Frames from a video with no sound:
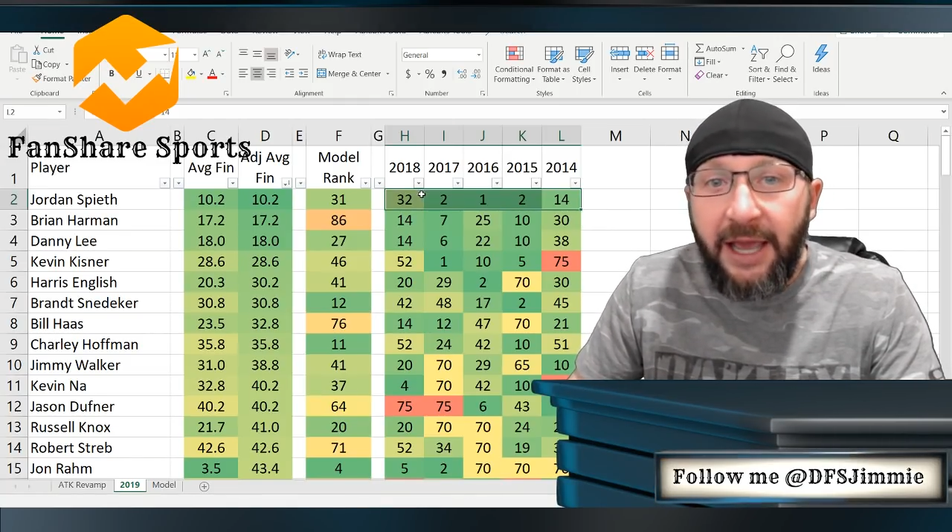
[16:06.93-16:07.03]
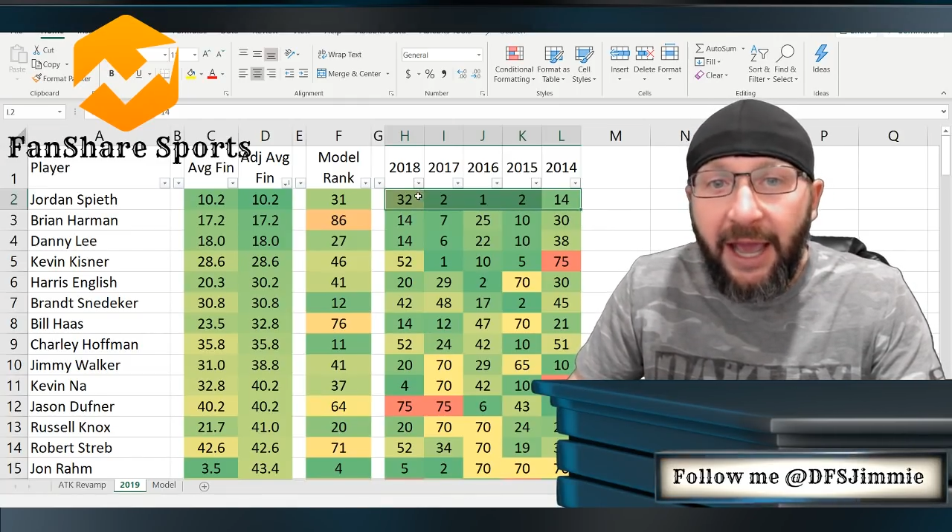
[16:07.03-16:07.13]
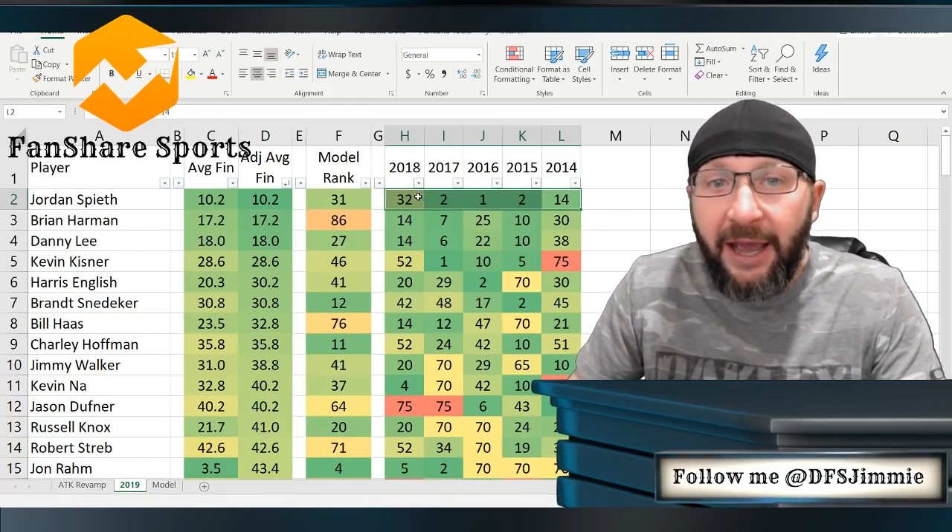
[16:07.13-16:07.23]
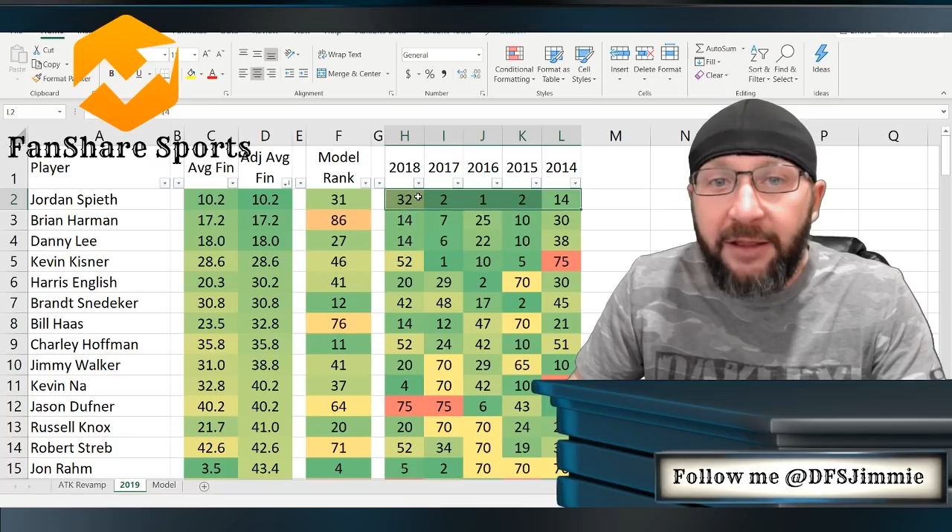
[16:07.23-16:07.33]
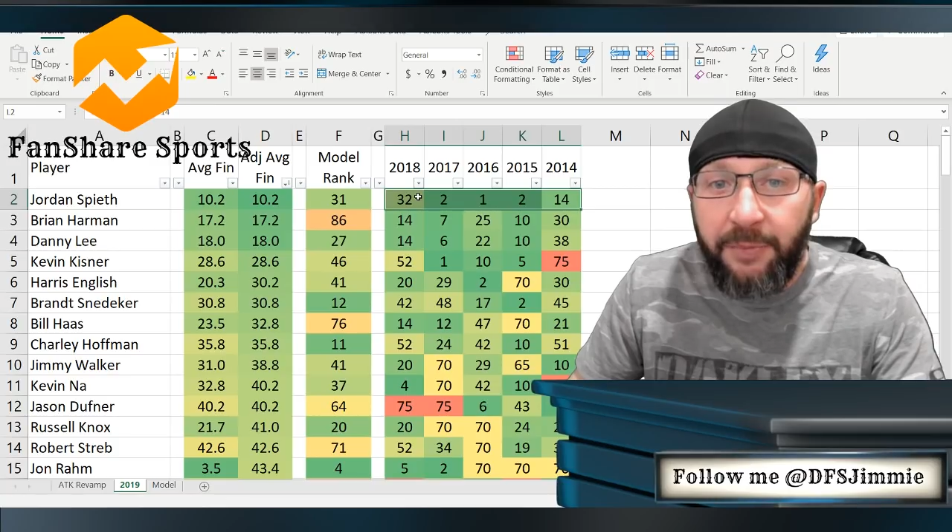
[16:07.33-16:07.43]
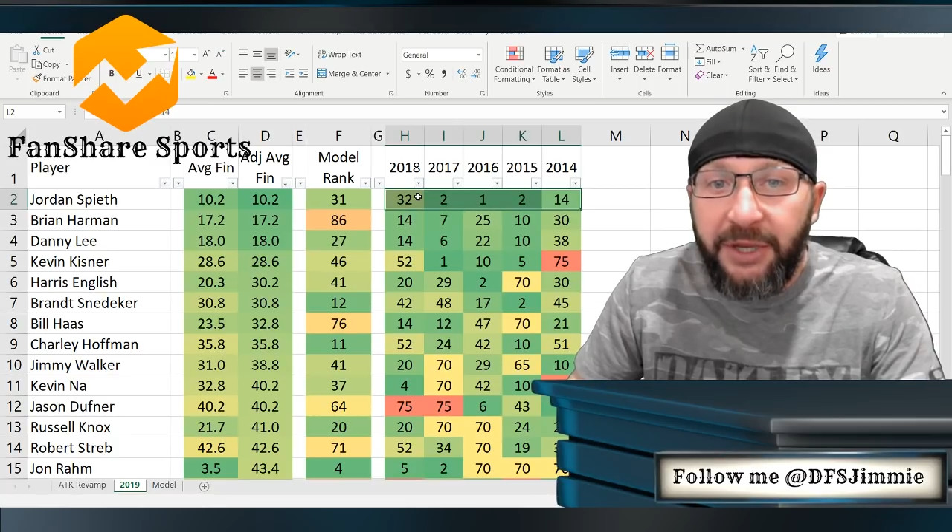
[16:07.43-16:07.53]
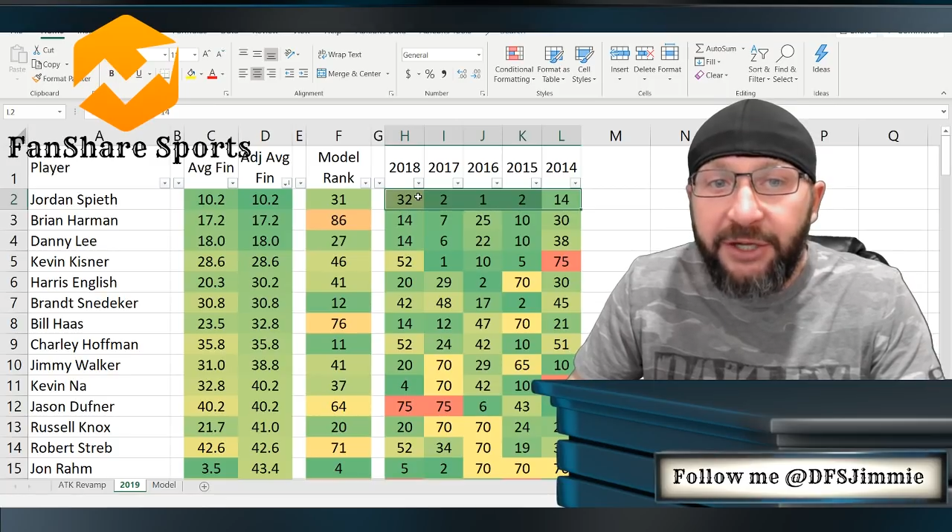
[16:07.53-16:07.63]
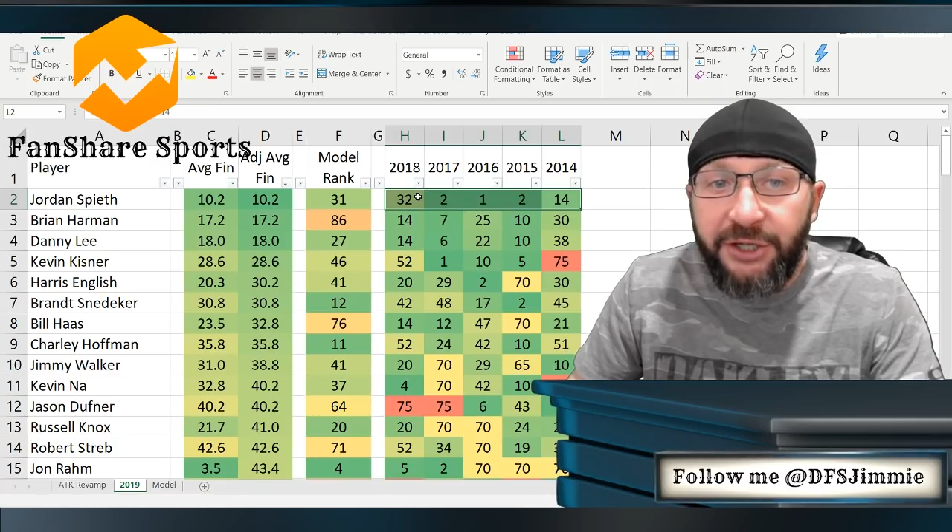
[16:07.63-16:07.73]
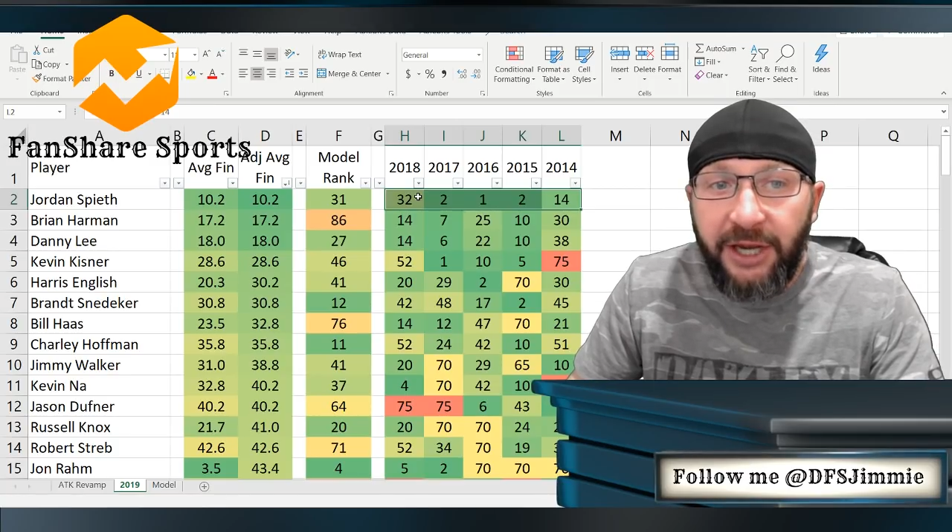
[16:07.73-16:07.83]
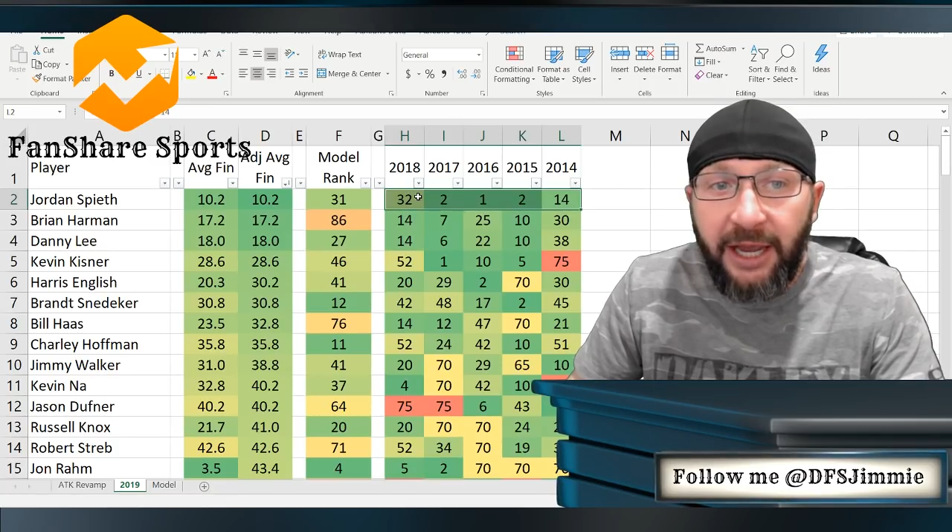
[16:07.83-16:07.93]
at the
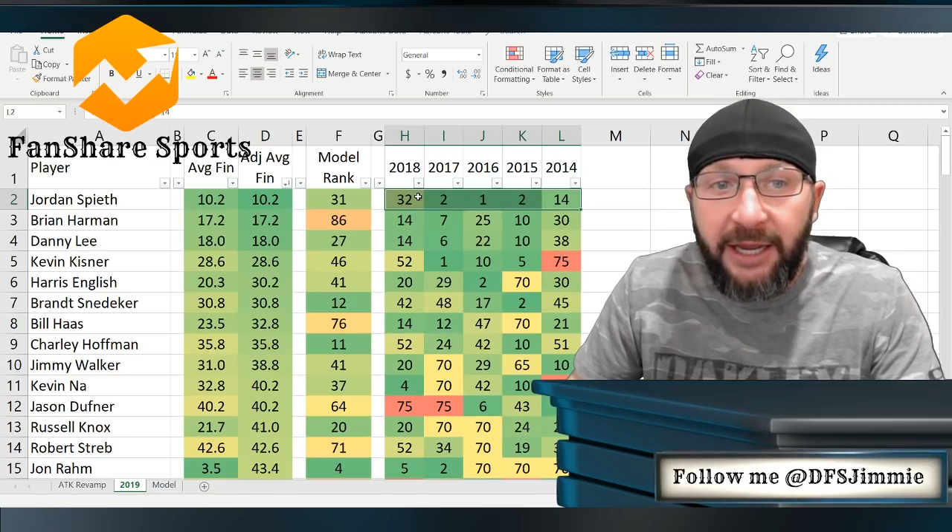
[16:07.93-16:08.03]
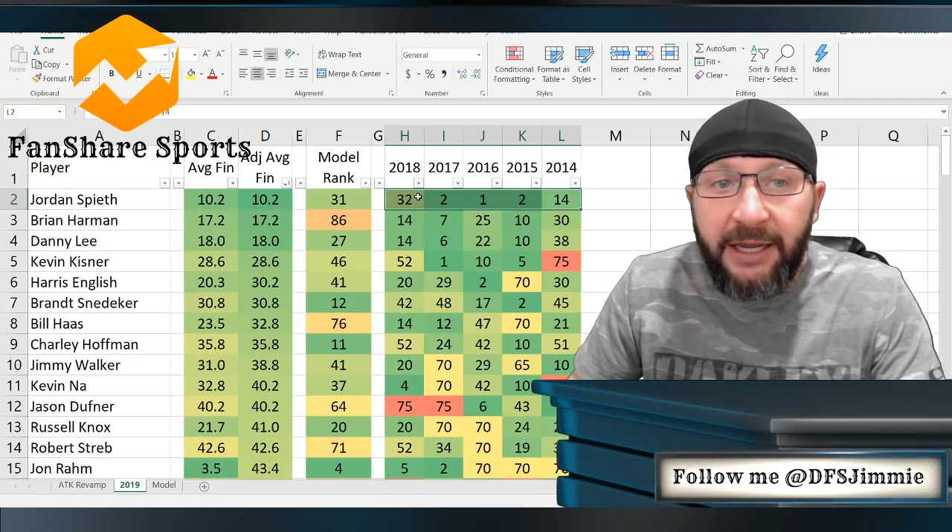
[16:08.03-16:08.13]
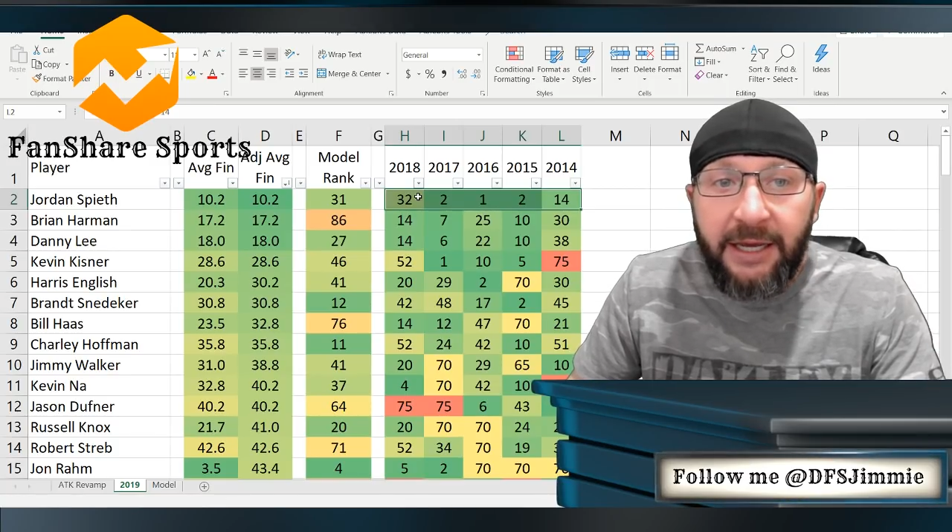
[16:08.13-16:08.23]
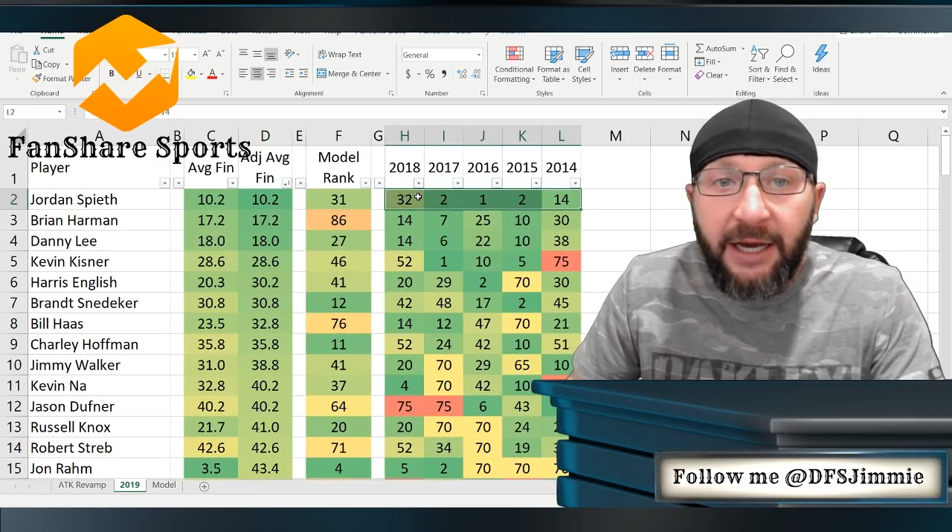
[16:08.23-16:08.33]
PGA.